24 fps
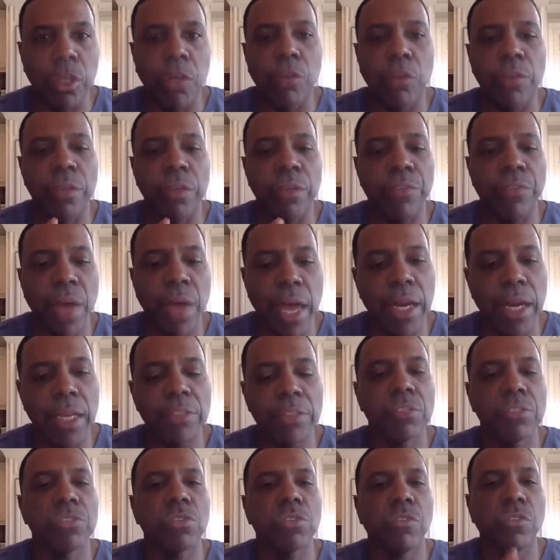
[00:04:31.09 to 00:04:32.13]
over your
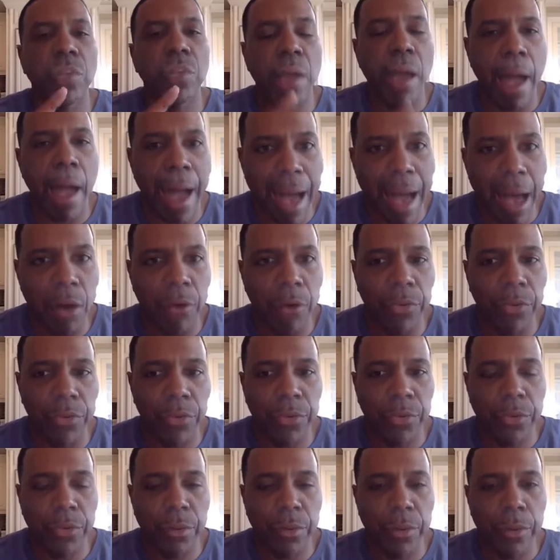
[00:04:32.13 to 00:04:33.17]
finances, over your
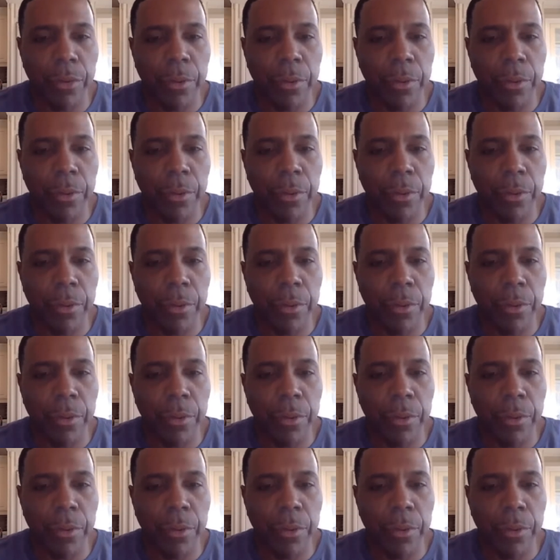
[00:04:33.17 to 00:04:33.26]
house.